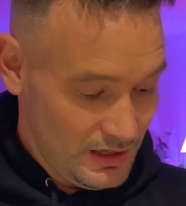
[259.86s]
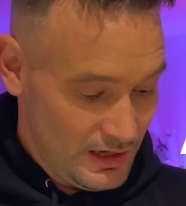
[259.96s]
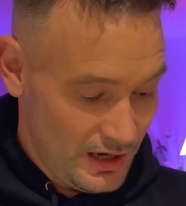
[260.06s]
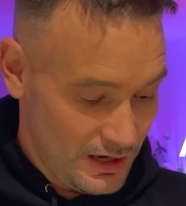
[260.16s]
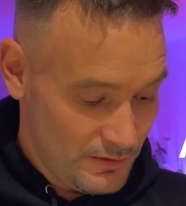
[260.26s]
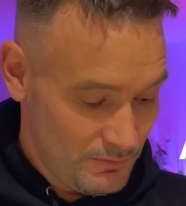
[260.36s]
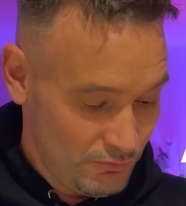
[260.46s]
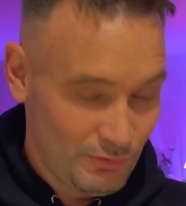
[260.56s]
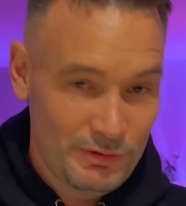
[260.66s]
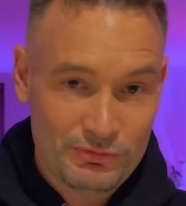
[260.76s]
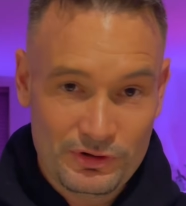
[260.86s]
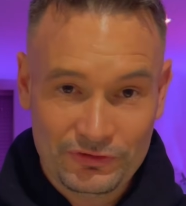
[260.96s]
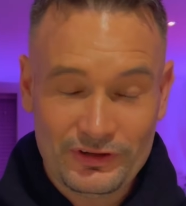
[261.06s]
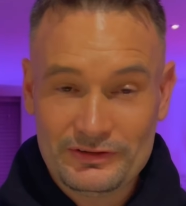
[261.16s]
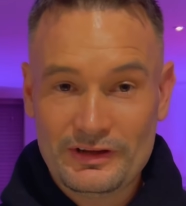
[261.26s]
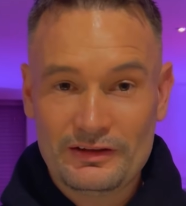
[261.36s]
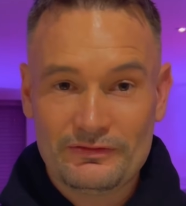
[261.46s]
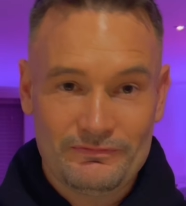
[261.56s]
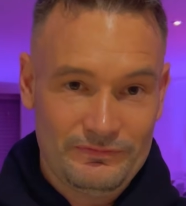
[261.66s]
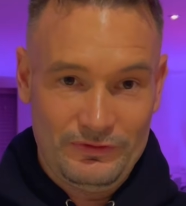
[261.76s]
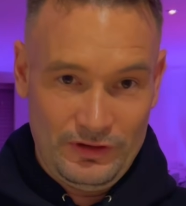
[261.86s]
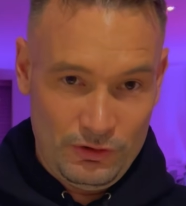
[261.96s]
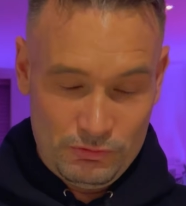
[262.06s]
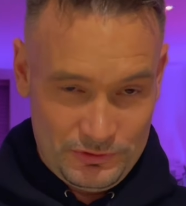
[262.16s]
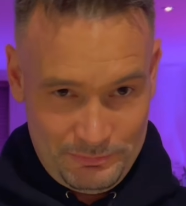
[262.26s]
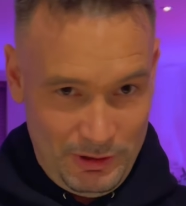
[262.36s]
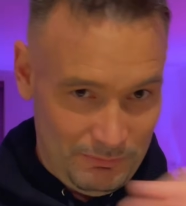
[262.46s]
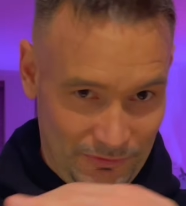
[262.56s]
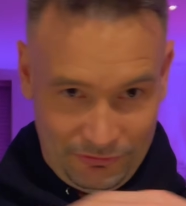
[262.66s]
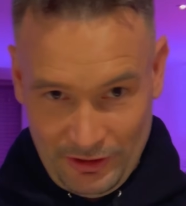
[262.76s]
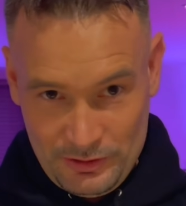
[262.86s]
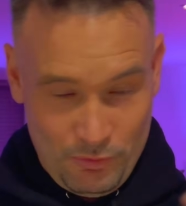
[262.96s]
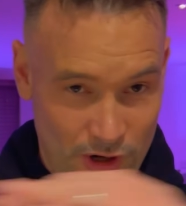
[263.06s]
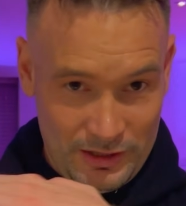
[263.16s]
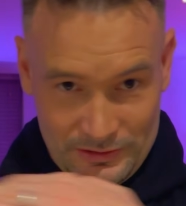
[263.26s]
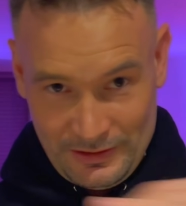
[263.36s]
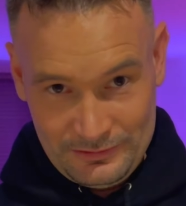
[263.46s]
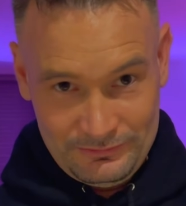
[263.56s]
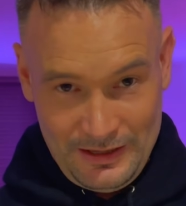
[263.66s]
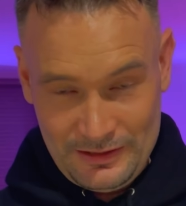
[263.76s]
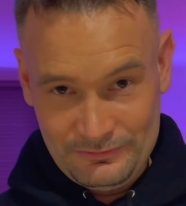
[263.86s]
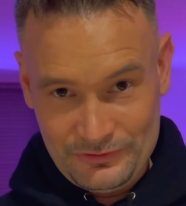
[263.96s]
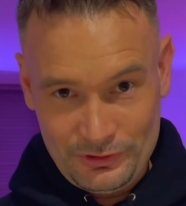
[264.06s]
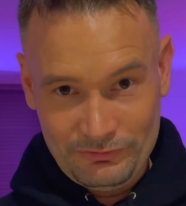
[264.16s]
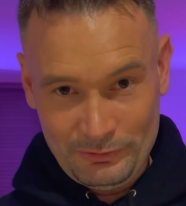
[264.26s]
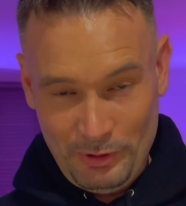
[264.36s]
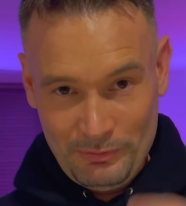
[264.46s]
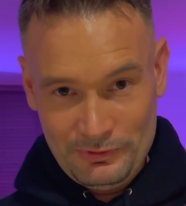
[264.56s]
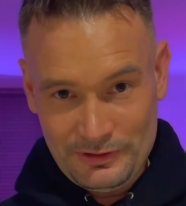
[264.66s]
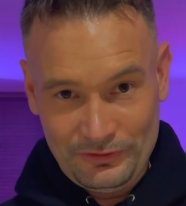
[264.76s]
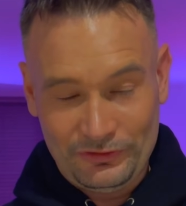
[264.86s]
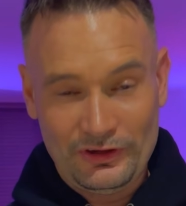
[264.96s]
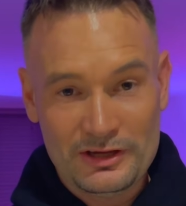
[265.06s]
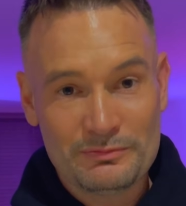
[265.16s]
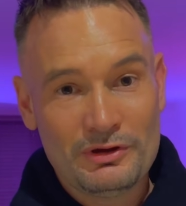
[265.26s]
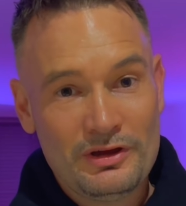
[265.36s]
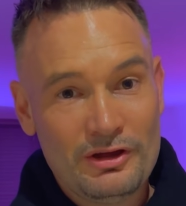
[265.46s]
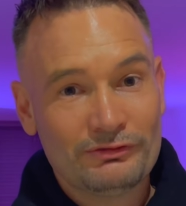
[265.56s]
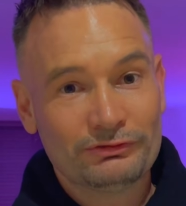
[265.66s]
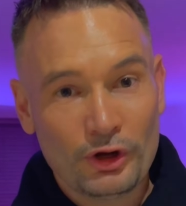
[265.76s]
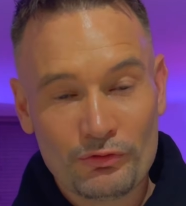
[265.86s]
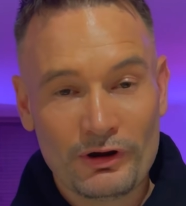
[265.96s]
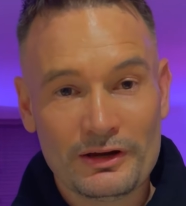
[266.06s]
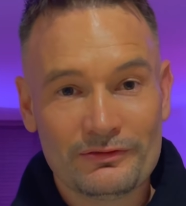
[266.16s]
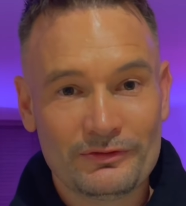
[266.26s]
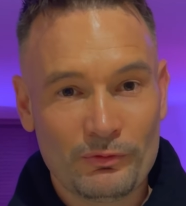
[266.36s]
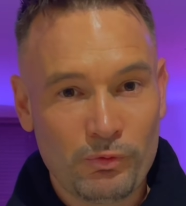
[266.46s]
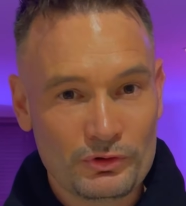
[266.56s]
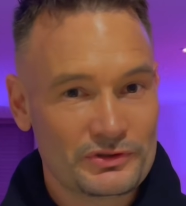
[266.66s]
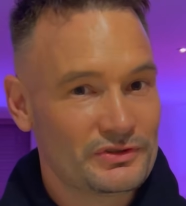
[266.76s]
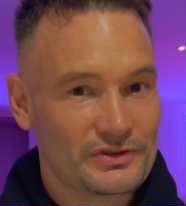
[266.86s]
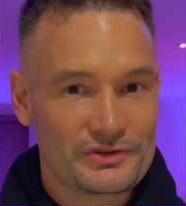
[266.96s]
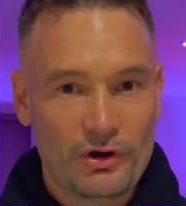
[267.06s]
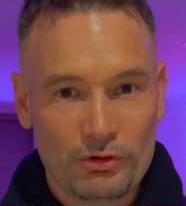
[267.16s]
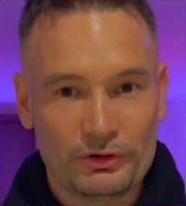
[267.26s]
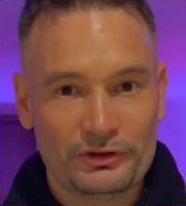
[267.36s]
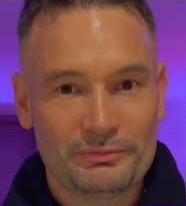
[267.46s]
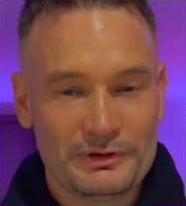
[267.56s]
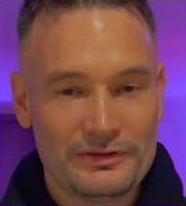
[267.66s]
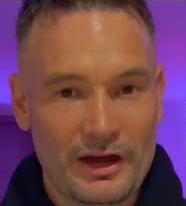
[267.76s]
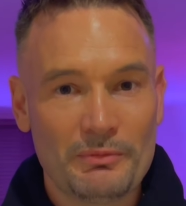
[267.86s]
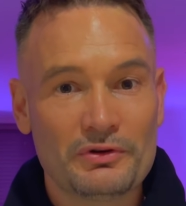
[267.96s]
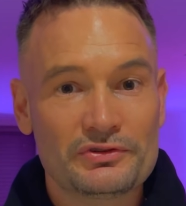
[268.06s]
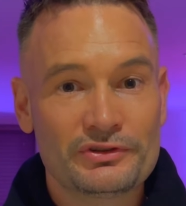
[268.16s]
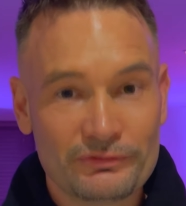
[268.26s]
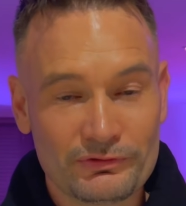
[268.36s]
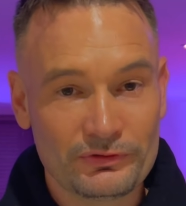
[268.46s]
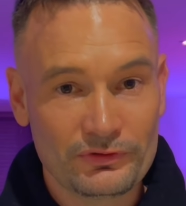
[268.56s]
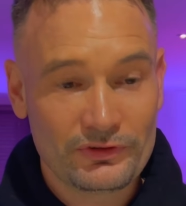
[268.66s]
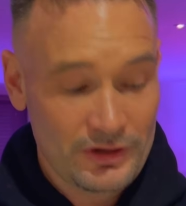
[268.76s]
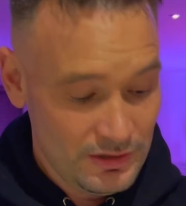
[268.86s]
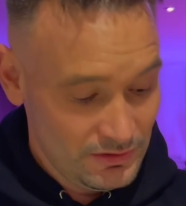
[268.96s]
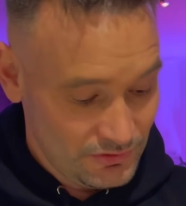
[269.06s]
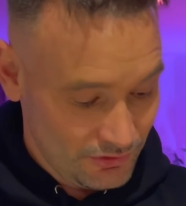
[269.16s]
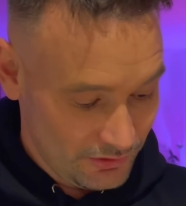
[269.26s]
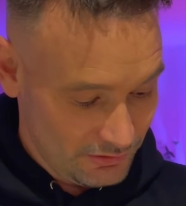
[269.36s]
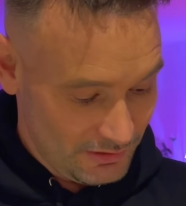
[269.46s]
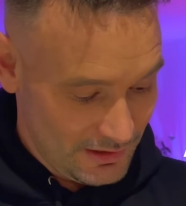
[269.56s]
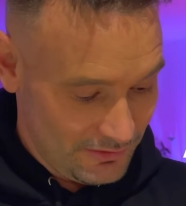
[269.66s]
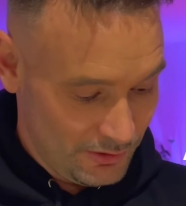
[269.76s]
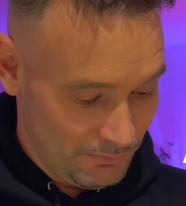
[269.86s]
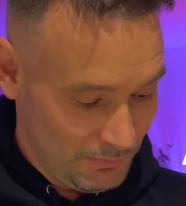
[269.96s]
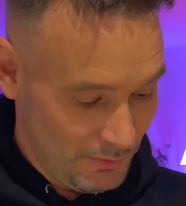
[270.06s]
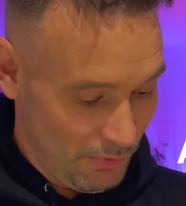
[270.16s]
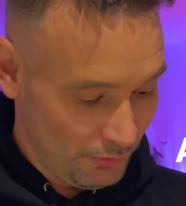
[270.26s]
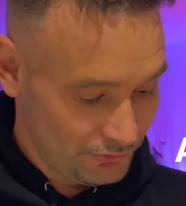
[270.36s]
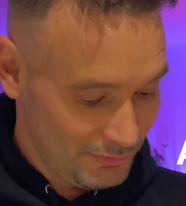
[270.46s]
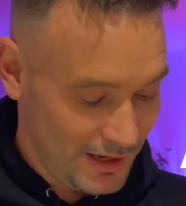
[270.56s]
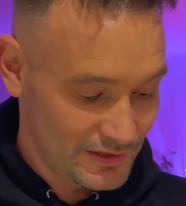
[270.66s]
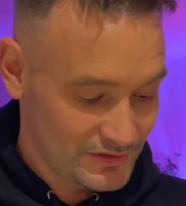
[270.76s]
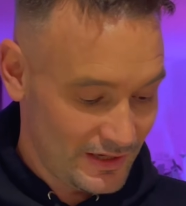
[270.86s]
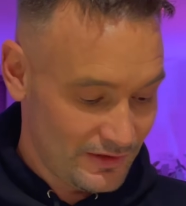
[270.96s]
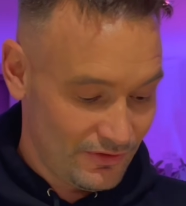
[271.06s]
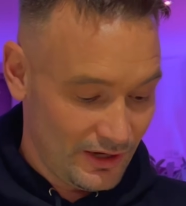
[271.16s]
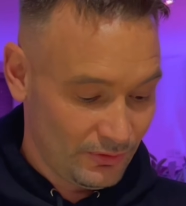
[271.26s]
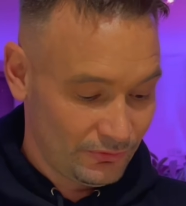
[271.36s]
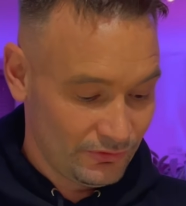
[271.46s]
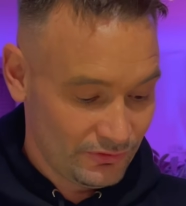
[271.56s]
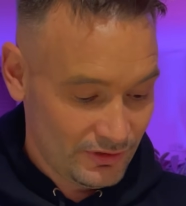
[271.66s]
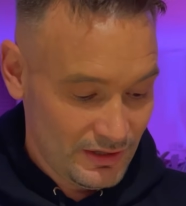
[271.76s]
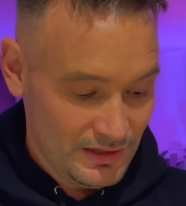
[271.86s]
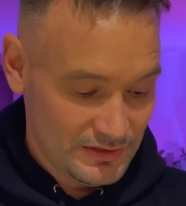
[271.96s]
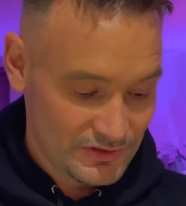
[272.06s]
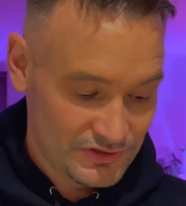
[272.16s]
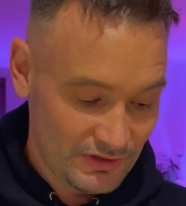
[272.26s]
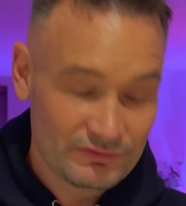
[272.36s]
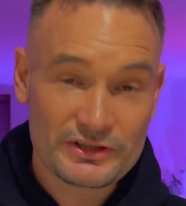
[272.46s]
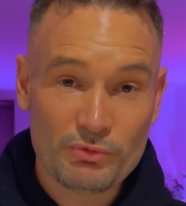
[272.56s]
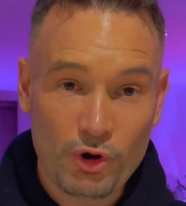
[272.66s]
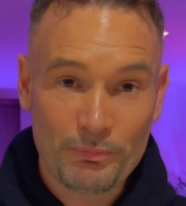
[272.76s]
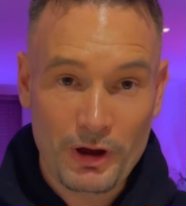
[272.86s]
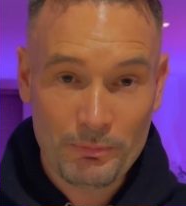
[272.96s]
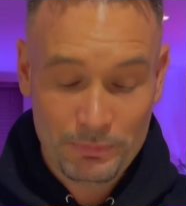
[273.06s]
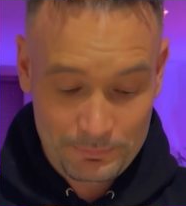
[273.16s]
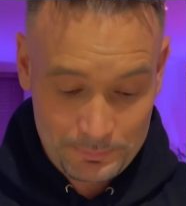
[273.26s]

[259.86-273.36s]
remember I said that they all just pump the same way, and so if they're pumping at the same flow rate, the wattages aren't going to be that much different. So the Pondomax 8,000 is a 70 watt pump.